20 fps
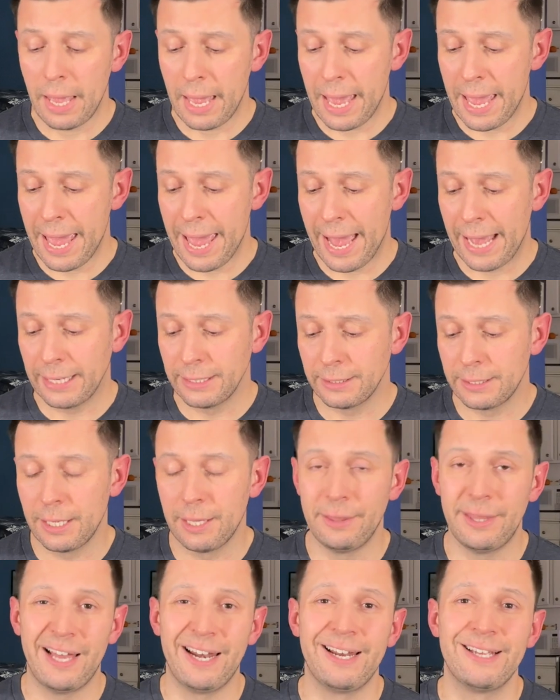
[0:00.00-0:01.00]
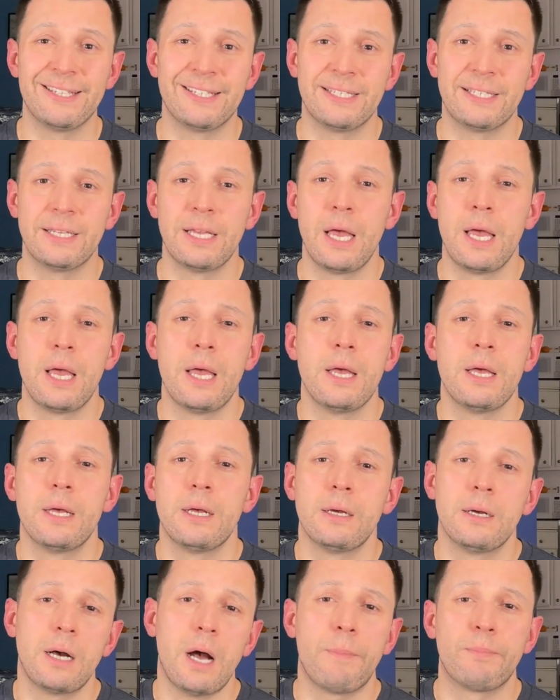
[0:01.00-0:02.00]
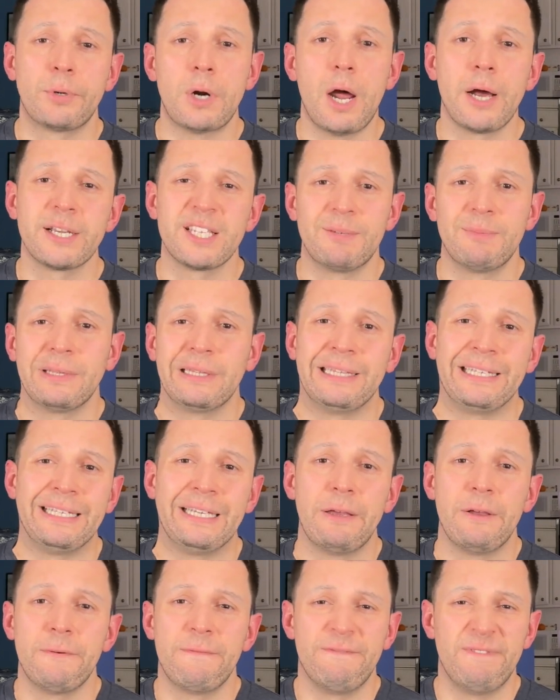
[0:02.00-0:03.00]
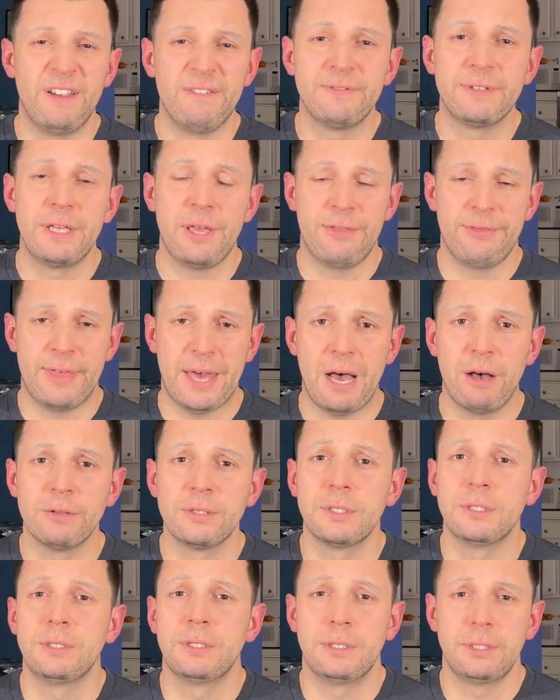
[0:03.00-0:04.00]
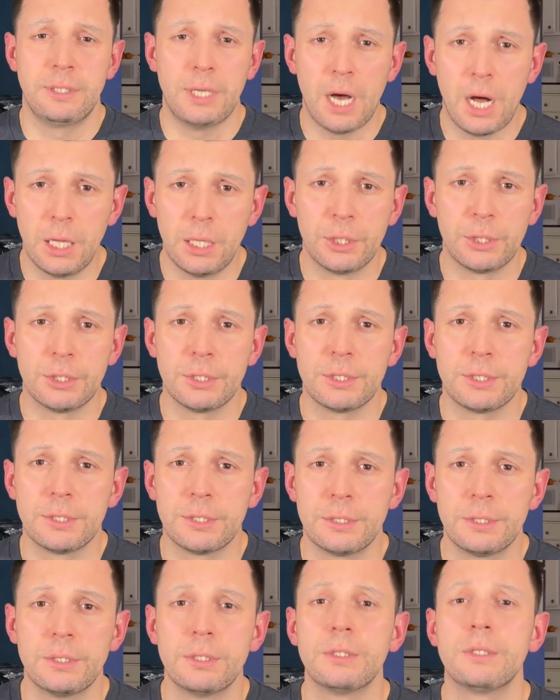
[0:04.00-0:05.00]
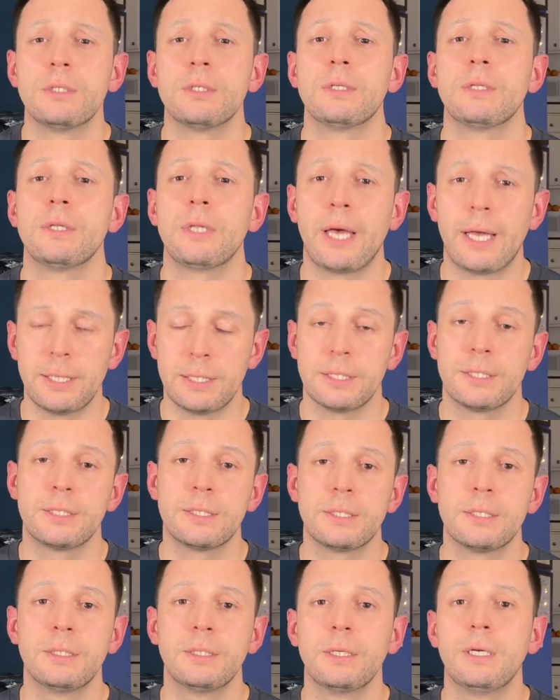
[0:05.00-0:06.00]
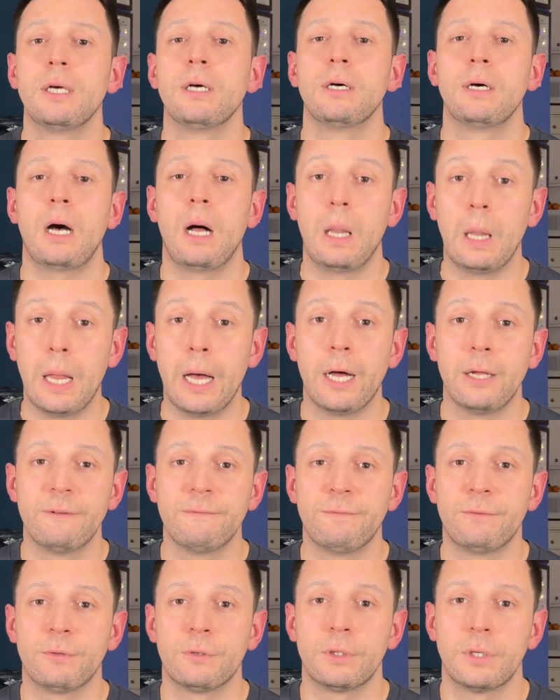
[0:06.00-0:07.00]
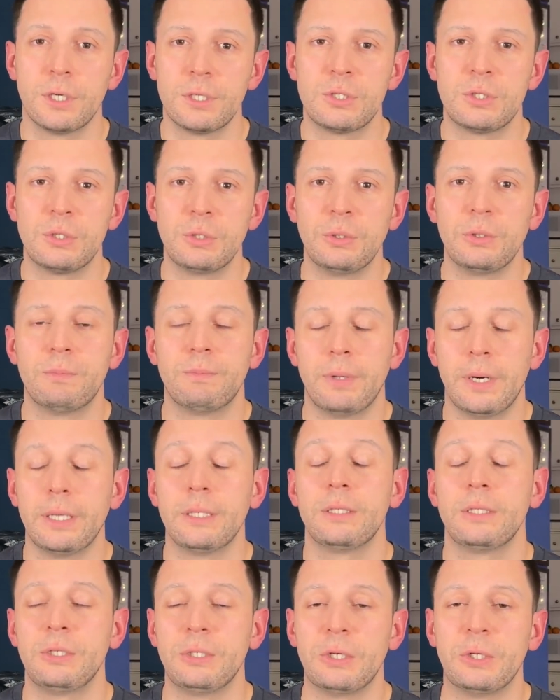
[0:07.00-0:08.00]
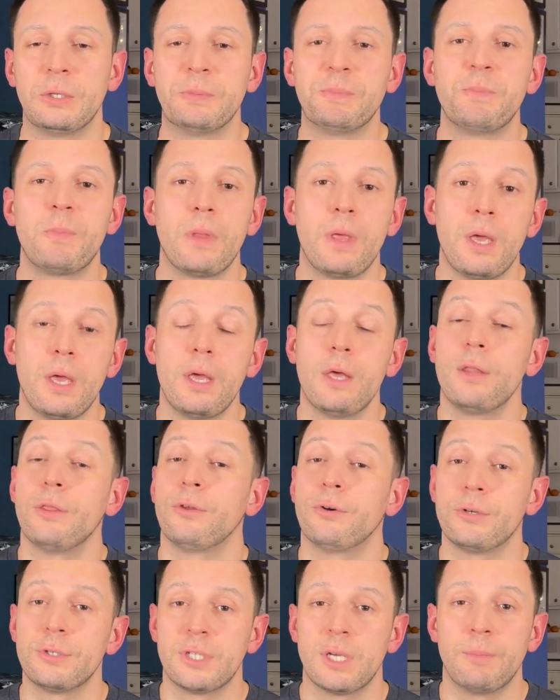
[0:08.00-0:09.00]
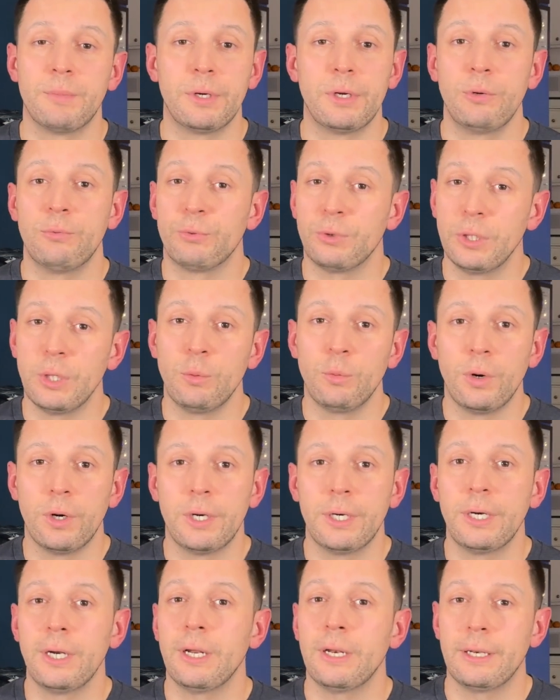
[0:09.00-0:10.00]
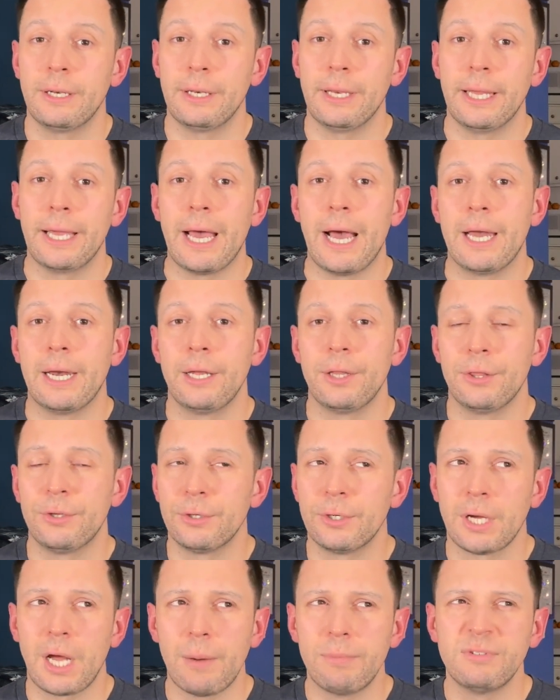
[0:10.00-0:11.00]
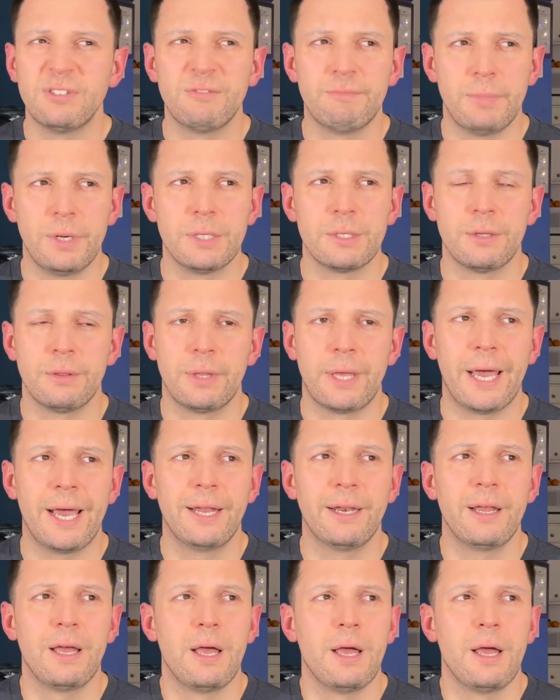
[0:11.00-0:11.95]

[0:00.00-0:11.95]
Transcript: And that is approximately $50,000. That's a lot for a suit, but there's somebody who really wanted it and they got it. There are a couple of bids on that.